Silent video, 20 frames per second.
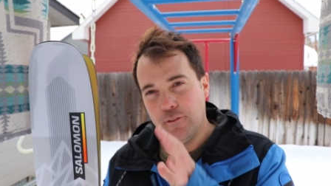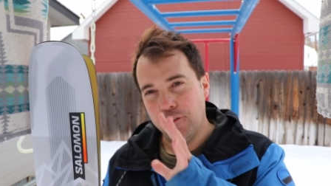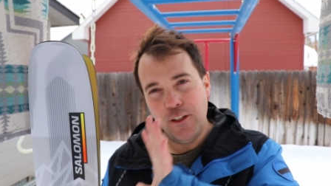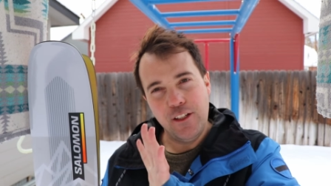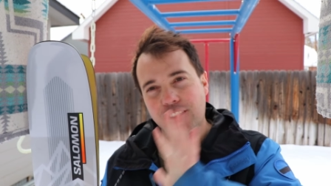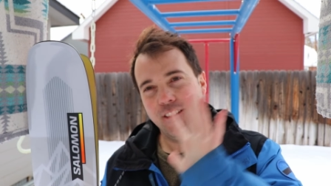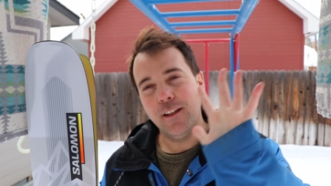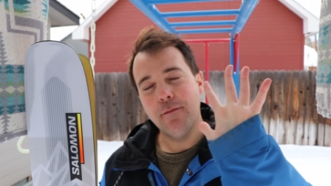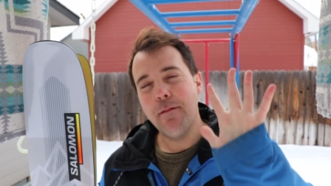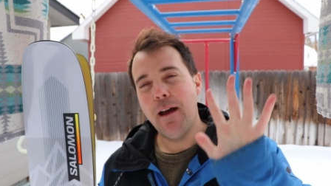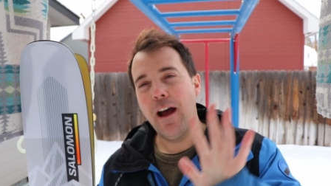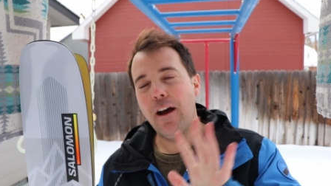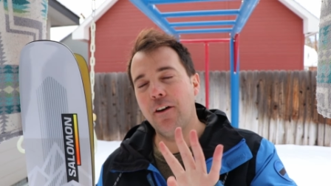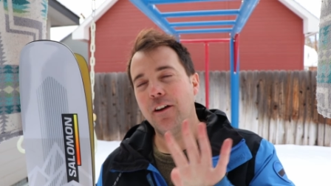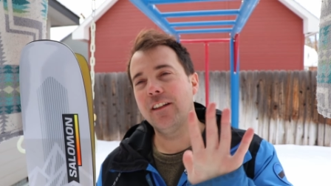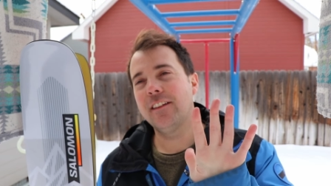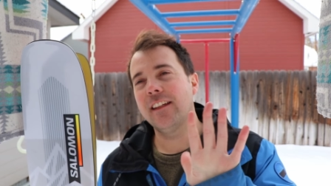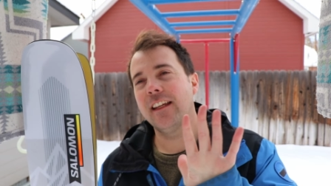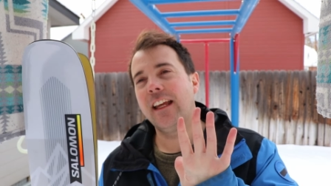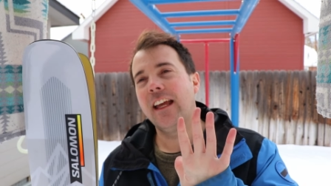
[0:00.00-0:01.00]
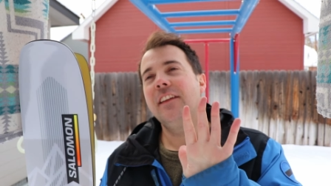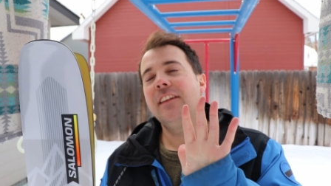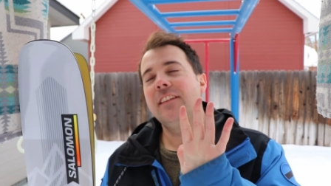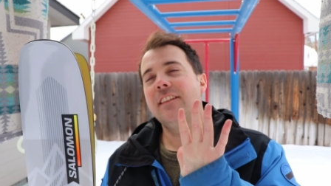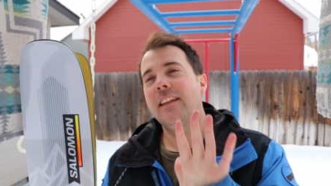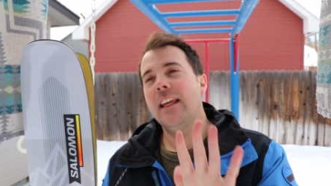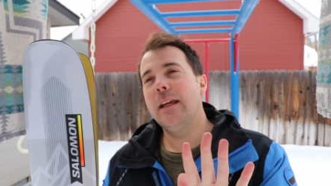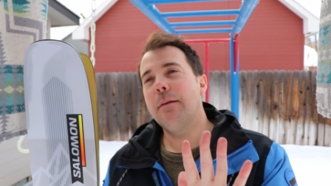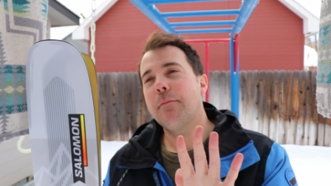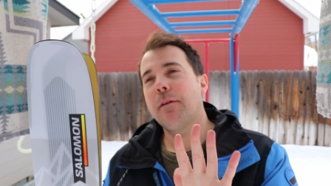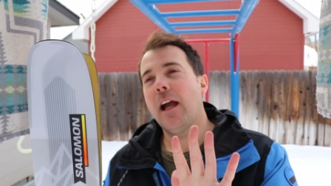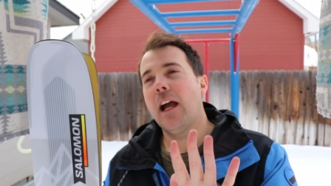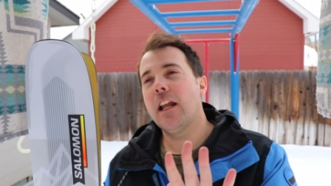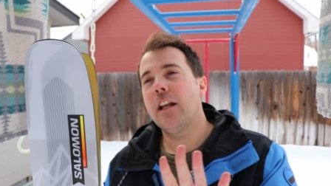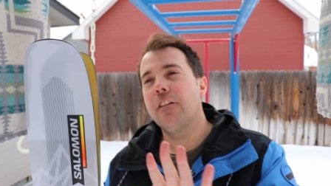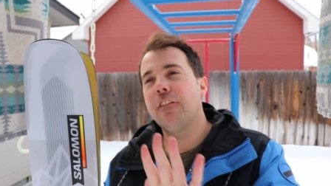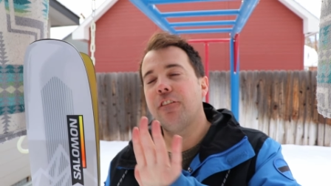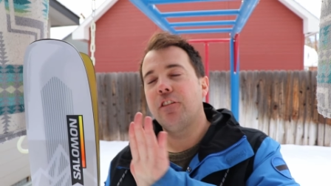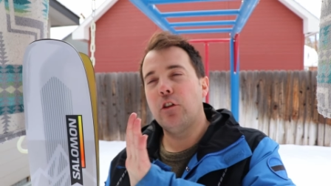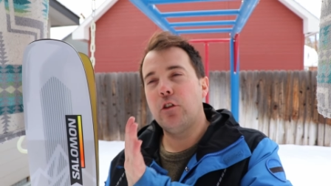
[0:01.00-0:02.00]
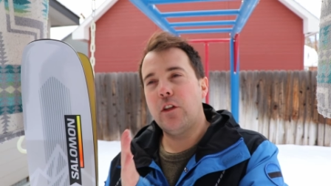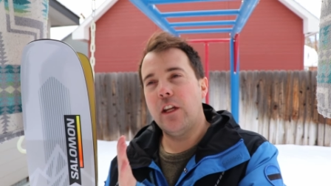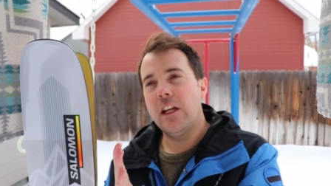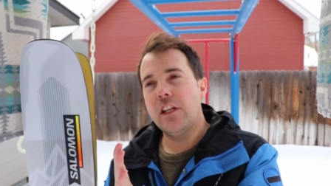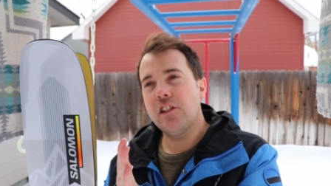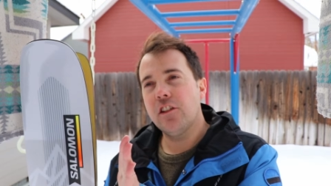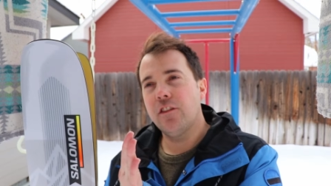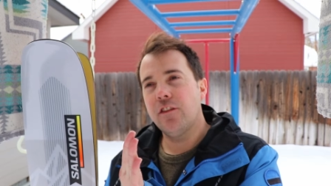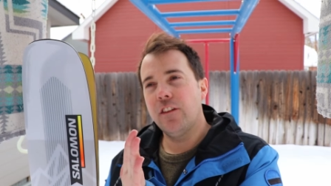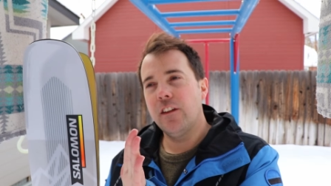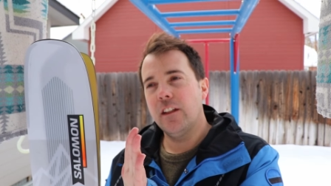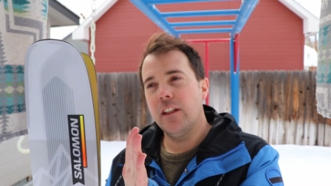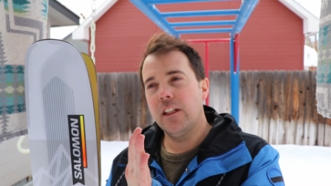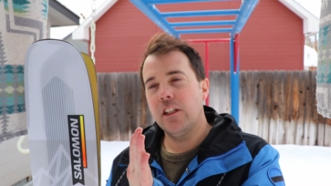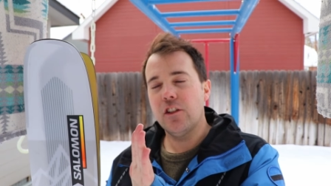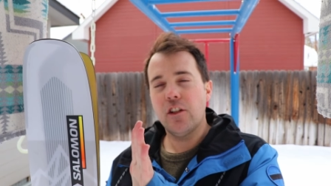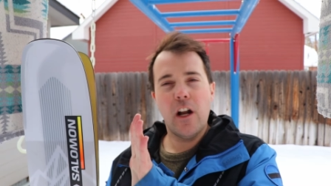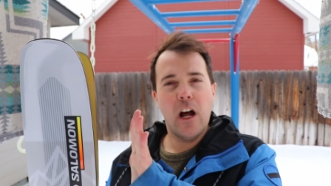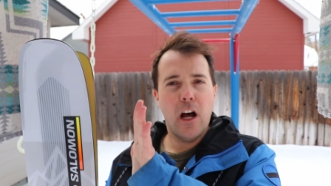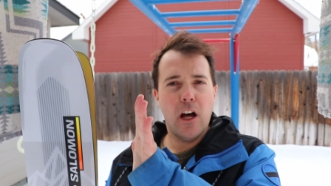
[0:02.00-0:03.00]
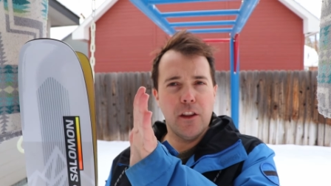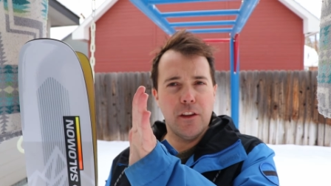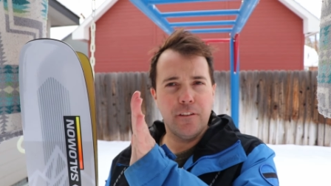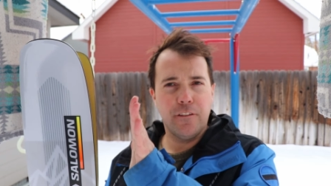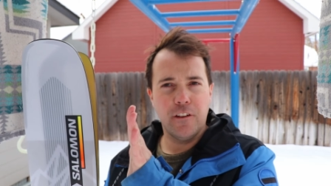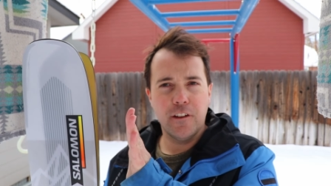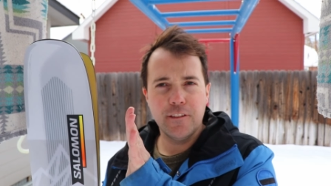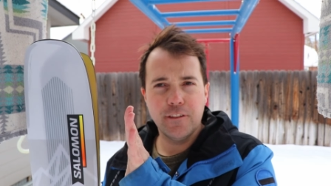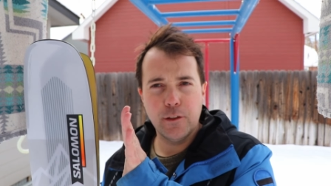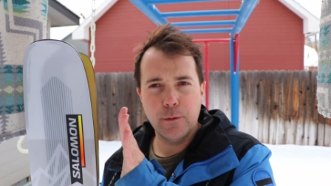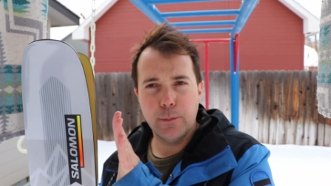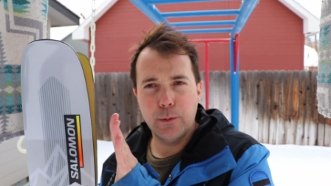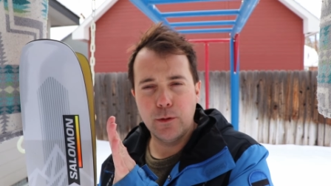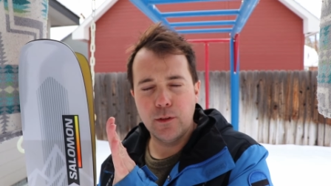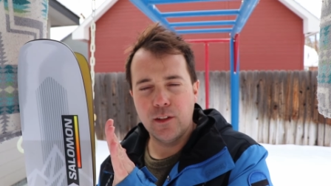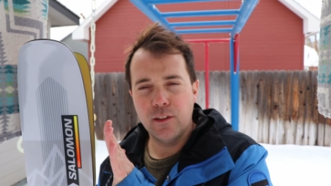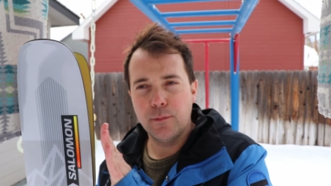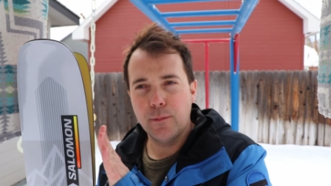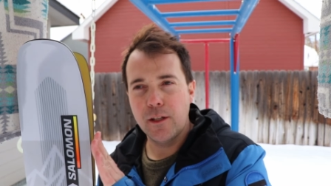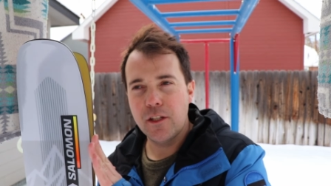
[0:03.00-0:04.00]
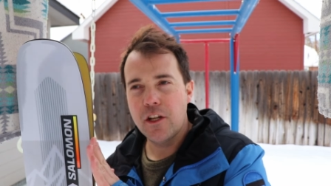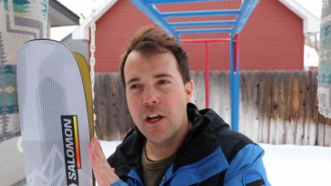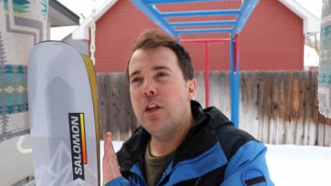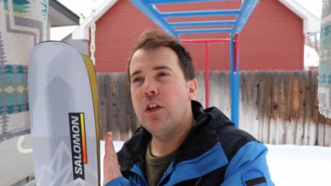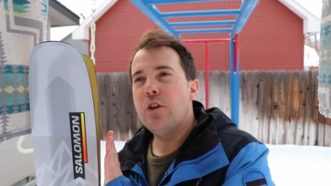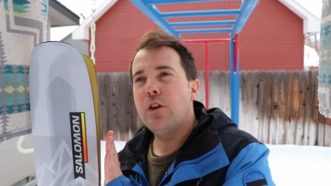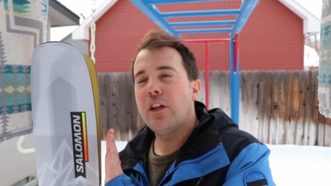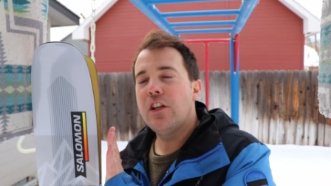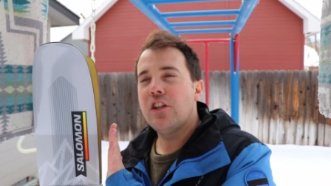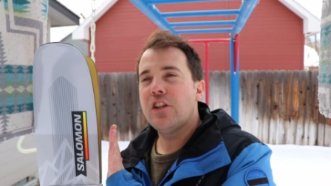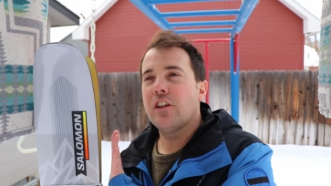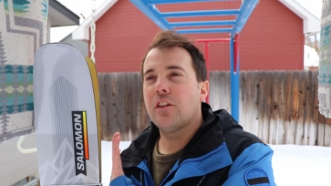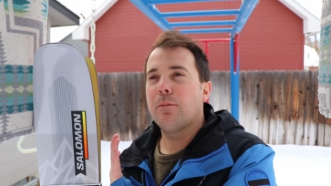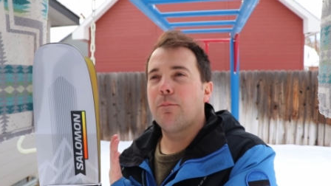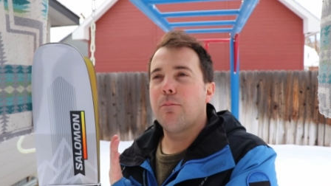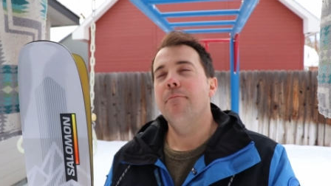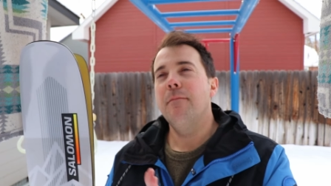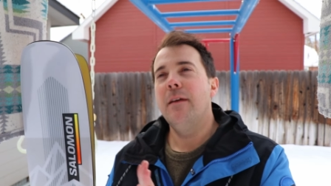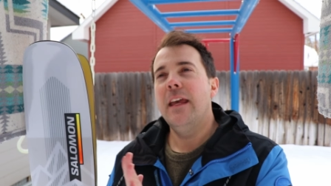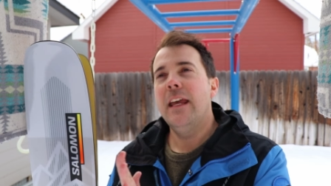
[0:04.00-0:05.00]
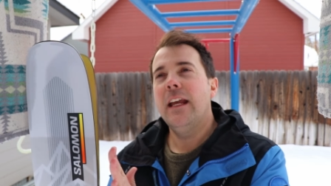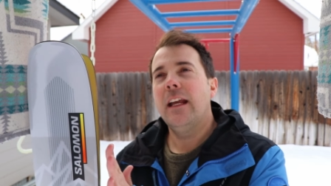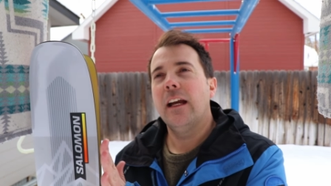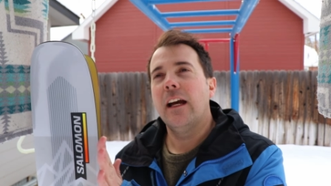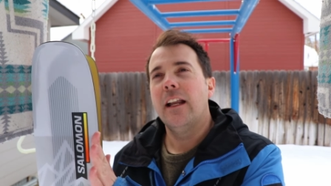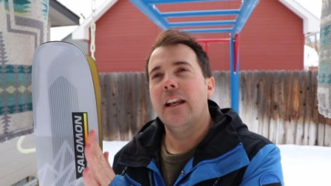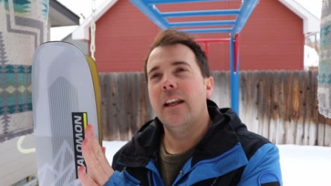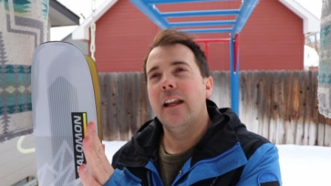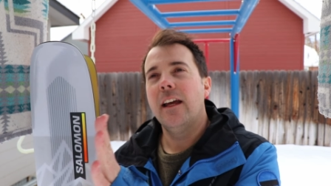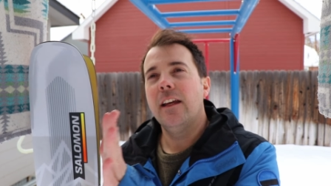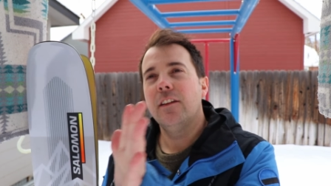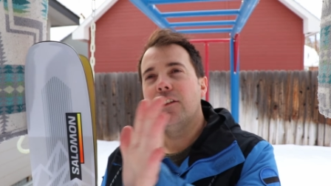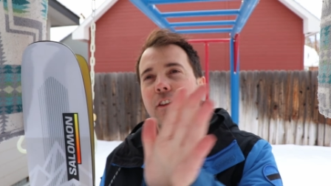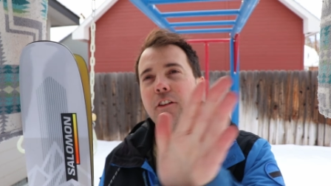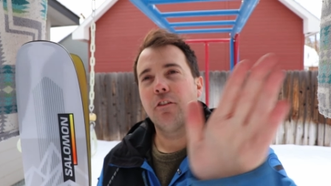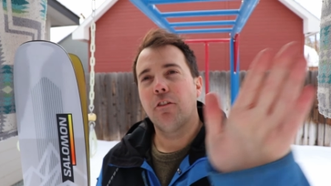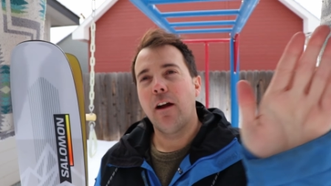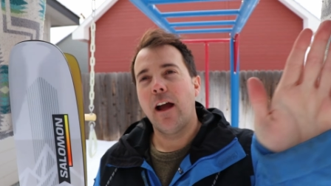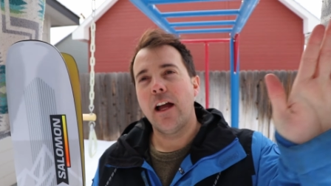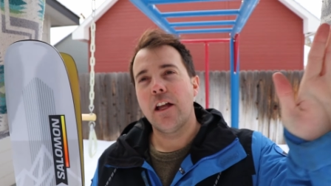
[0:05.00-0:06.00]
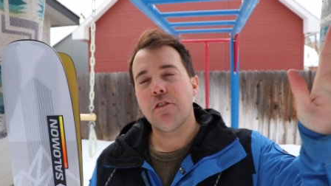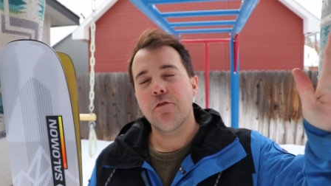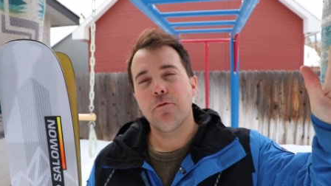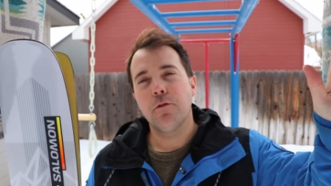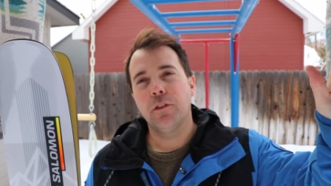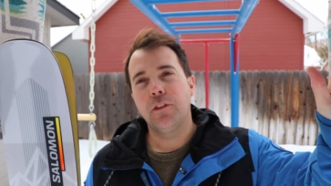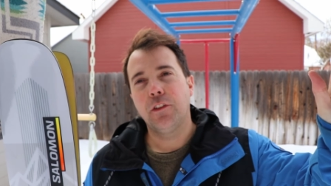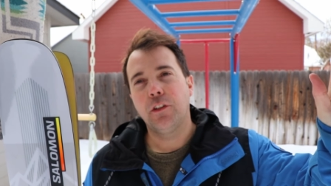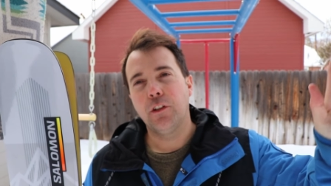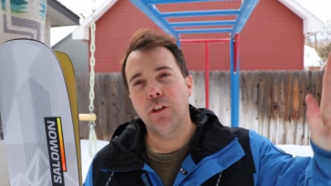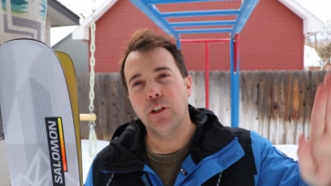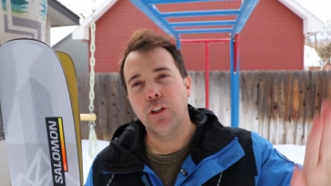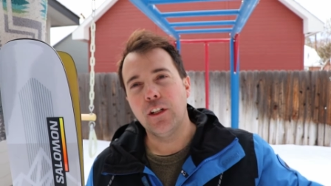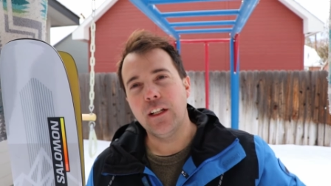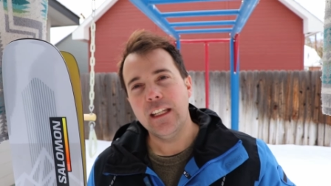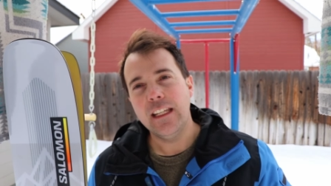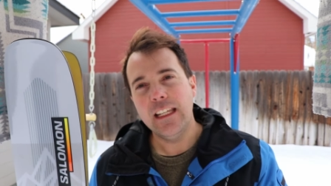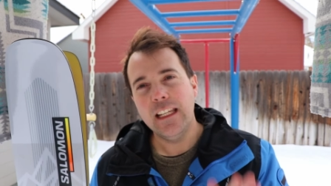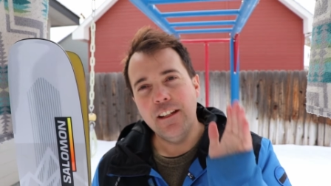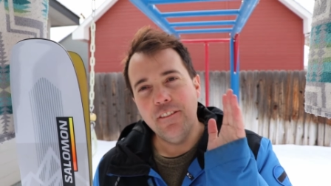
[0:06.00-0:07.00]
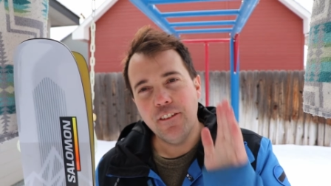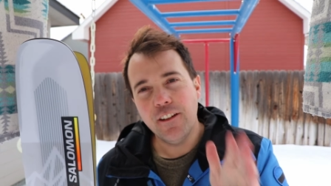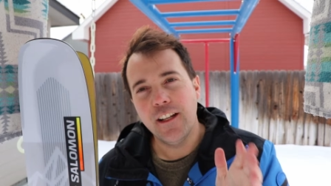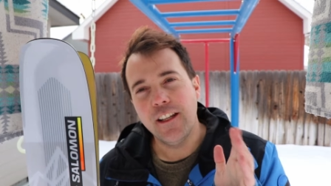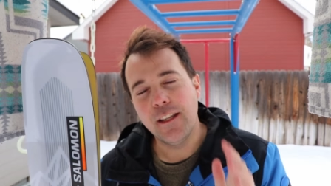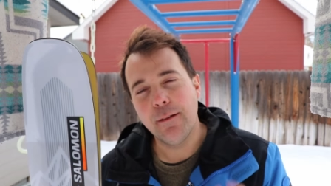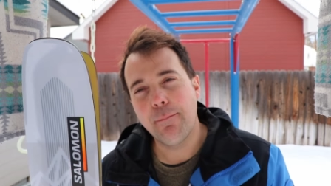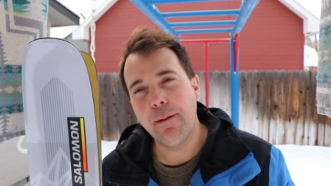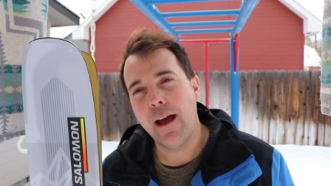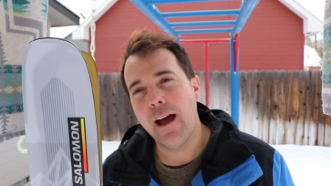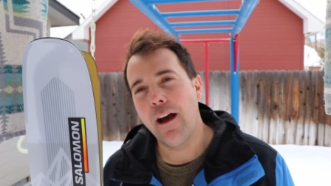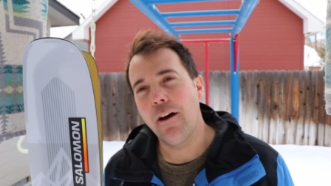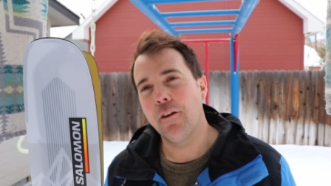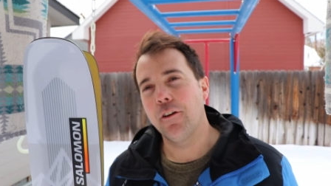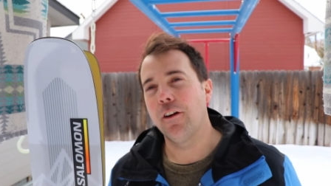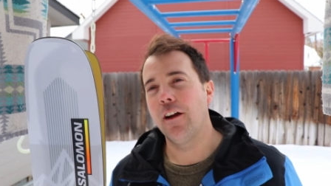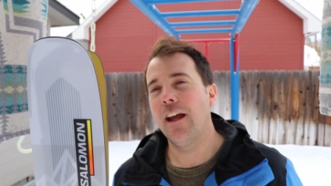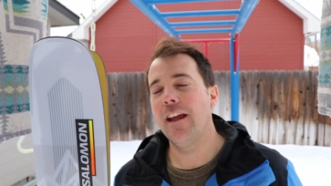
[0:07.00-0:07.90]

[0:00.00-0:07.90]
Somehow, it's like the same kind of flotatious feeling. You're not on the front of your boots as much, but you can just make a nice gradual turn even in the powder.